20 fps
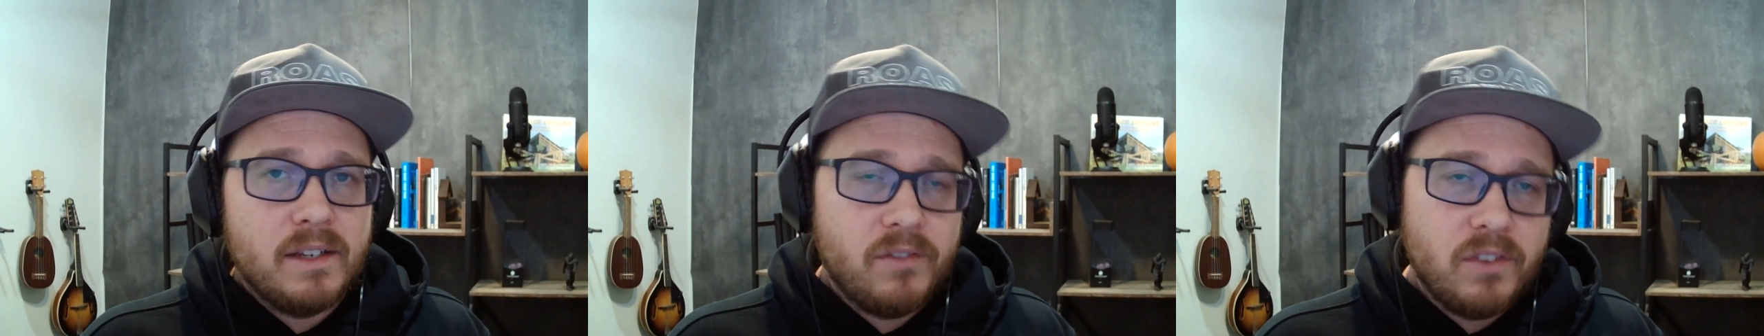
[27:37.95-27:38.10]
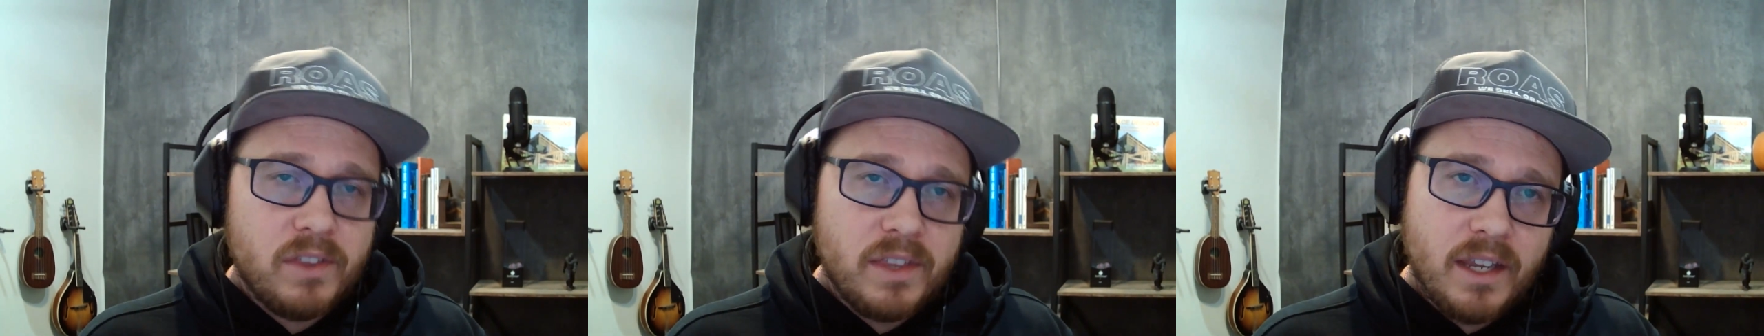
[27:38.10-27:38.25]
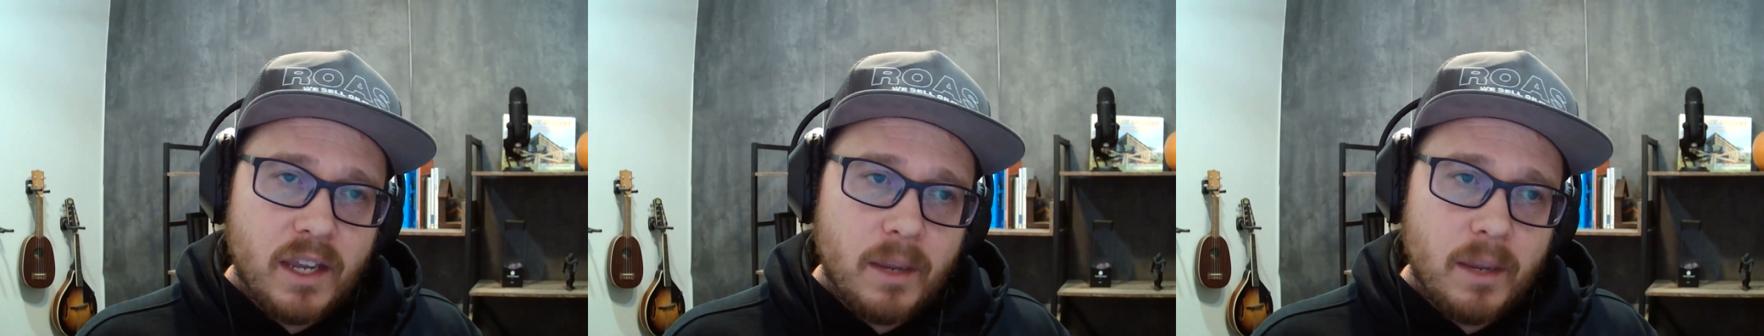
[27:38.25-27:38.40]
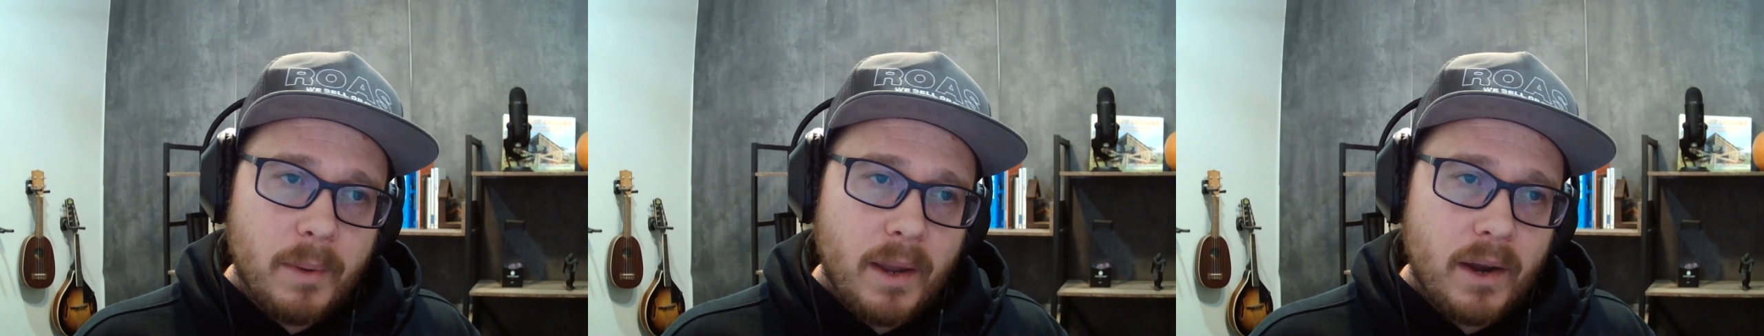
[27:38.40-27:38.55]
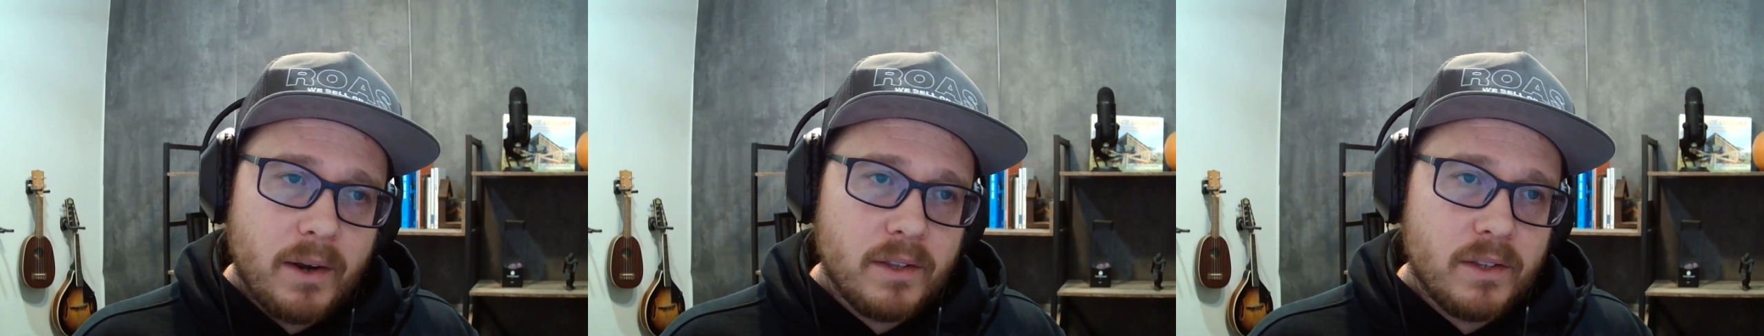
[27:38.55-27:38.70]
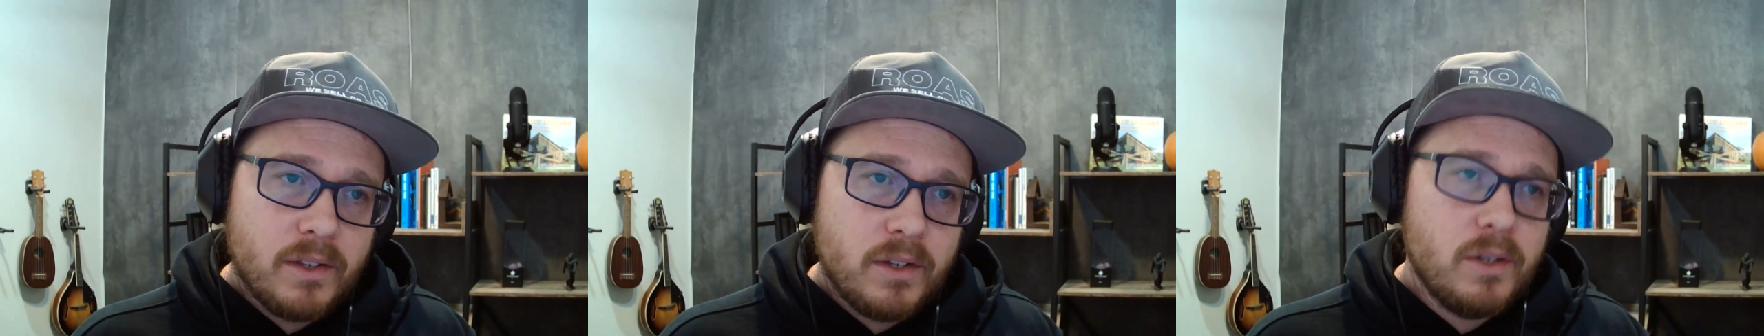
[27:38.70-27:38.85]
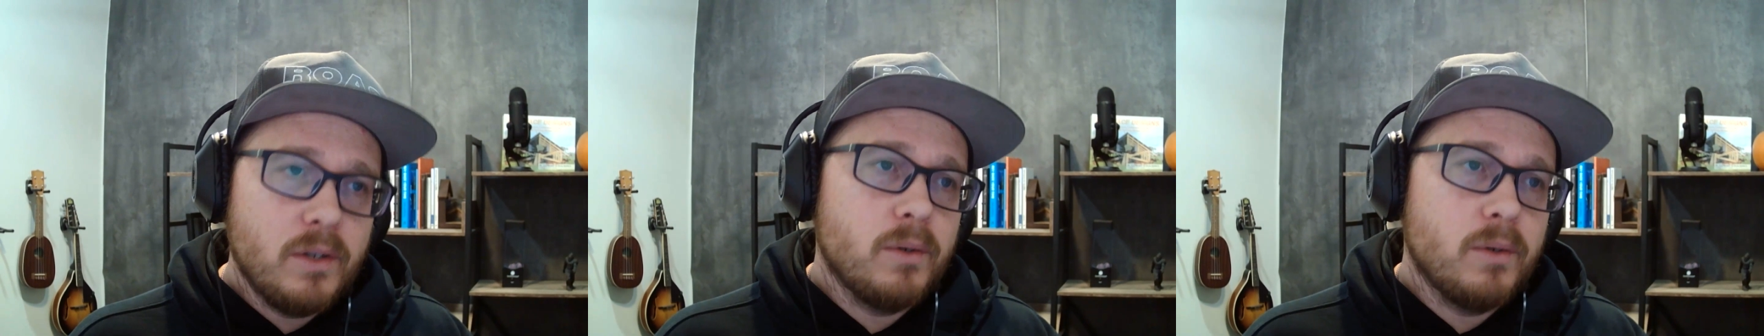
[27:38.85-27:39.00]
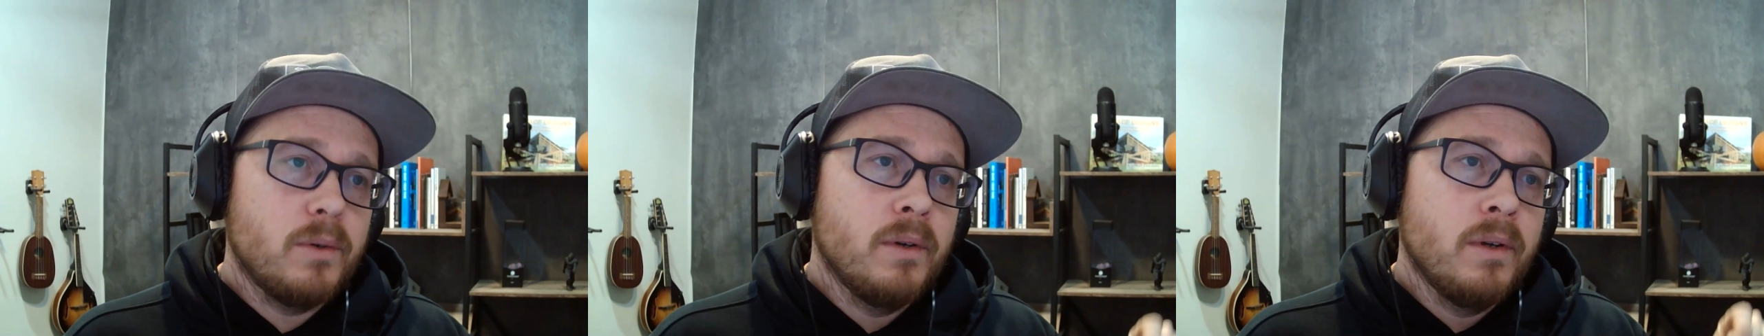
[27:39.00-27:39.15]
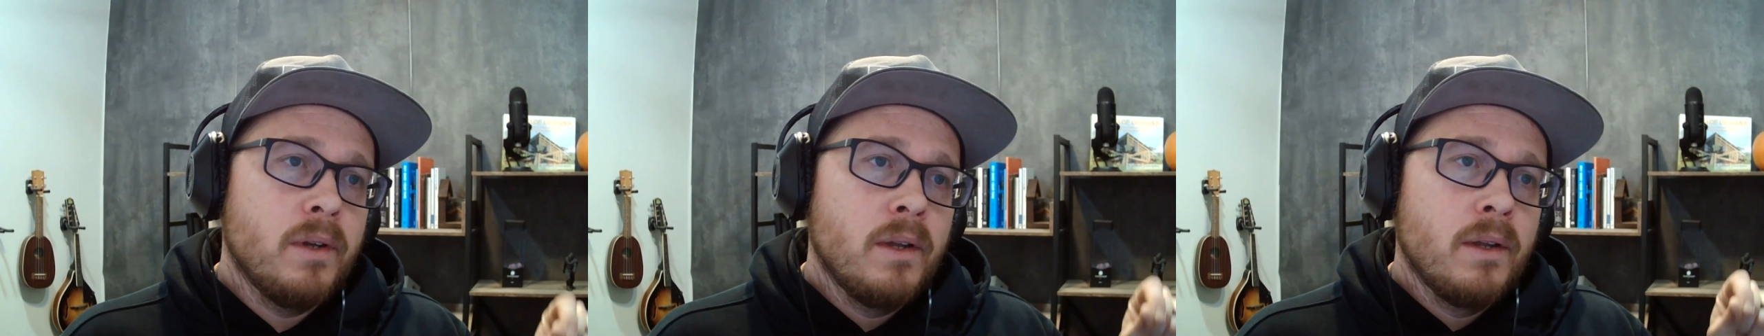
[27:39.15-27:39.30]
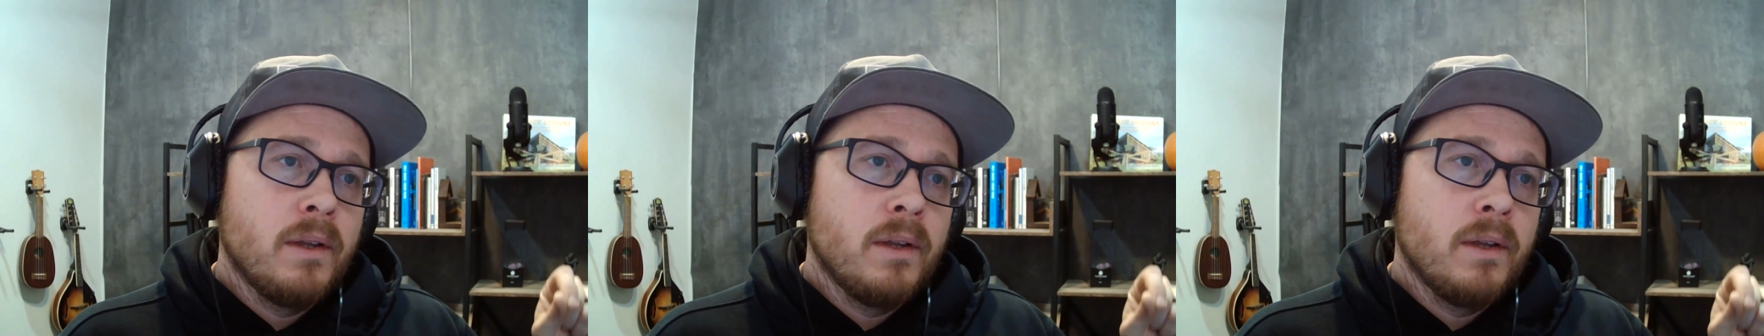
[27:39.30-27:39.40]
And if you think about it too,